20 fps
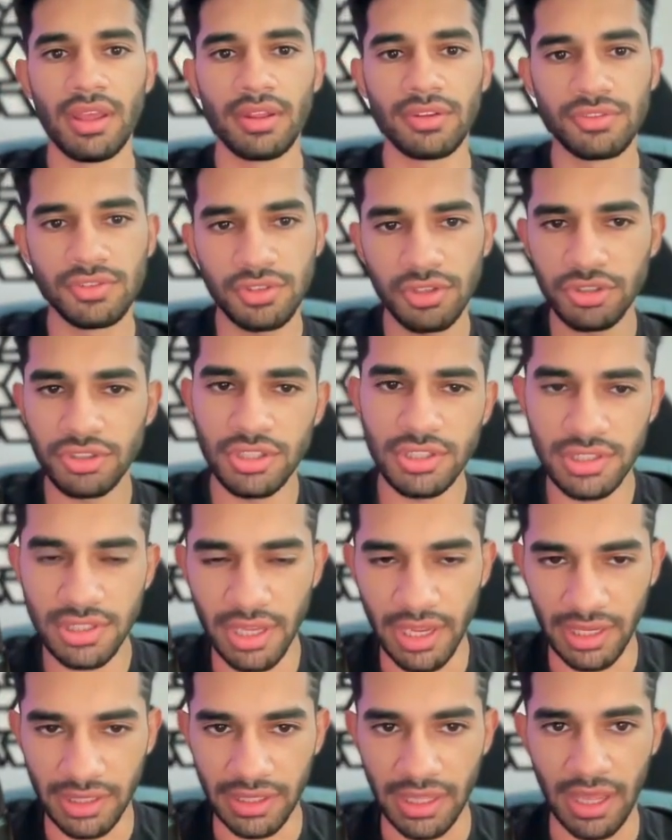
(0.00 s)
Searches
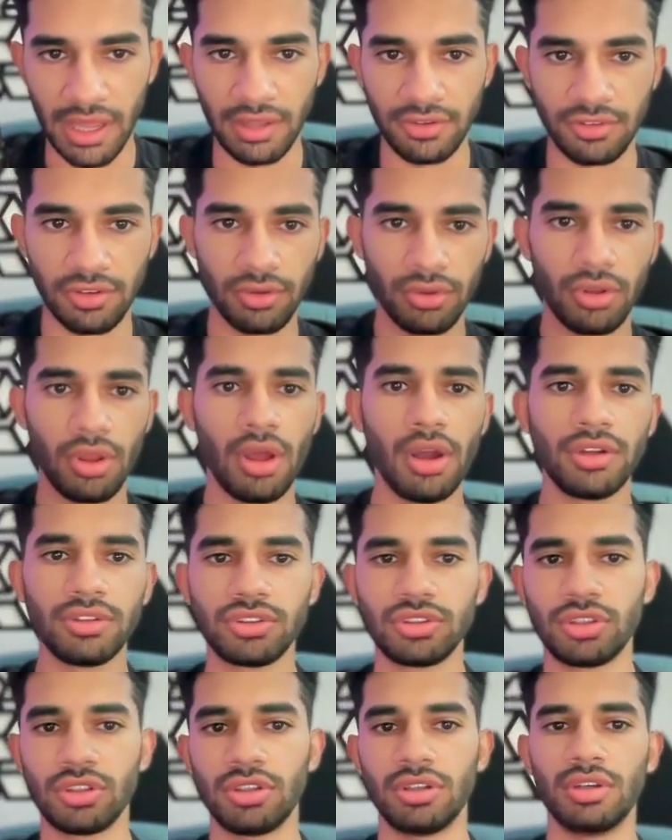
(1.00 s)
like that. So long
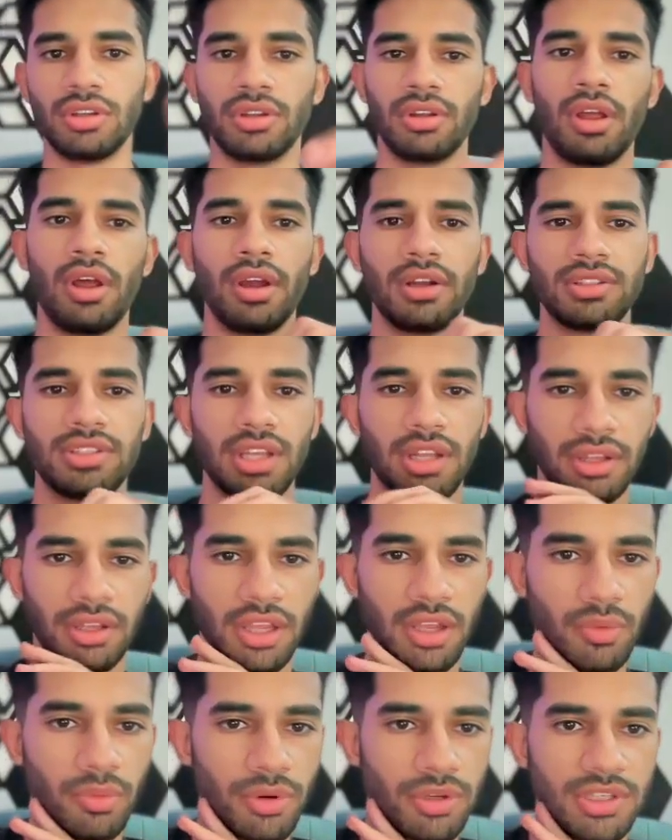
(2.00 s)
tail
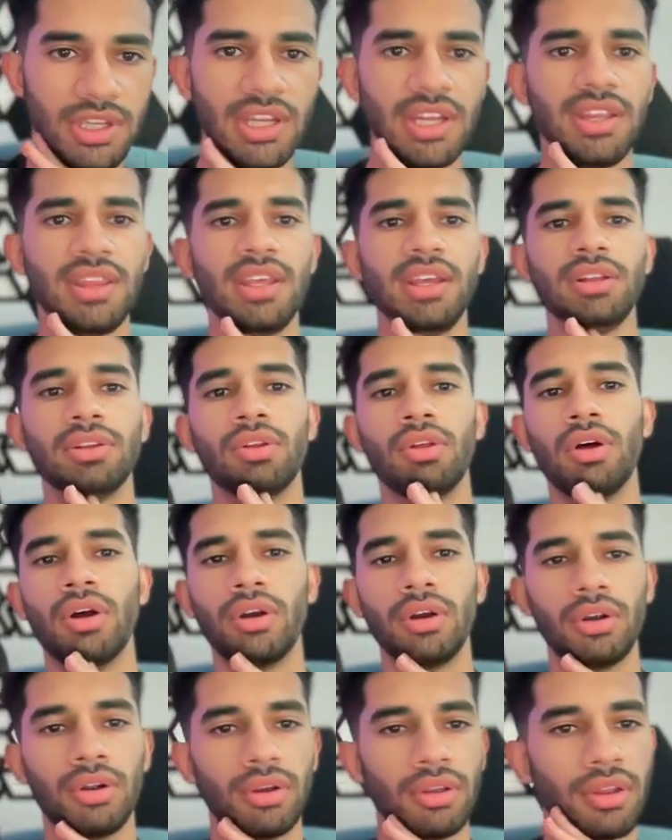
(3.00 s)
keywords, anything
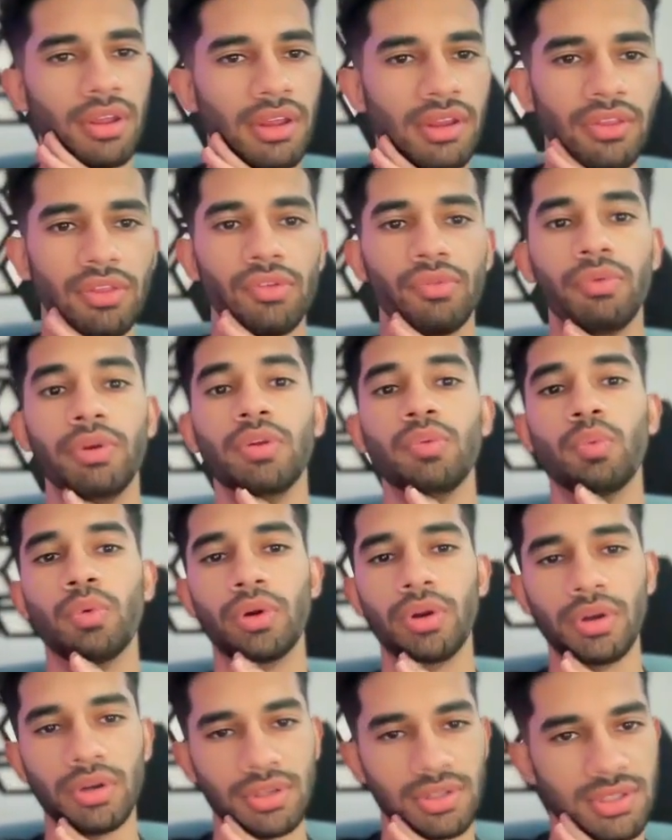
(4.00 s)
longer than 3
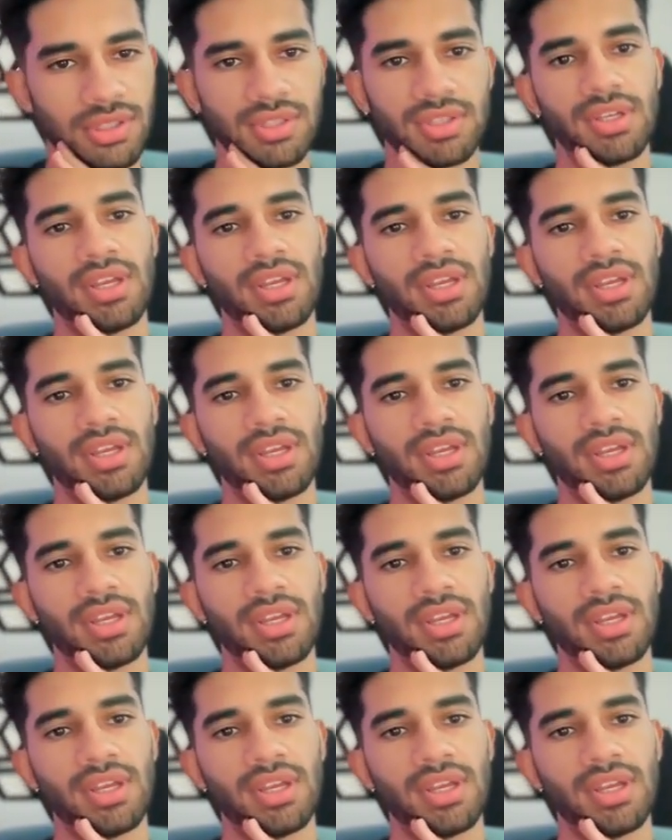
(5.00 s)
words. It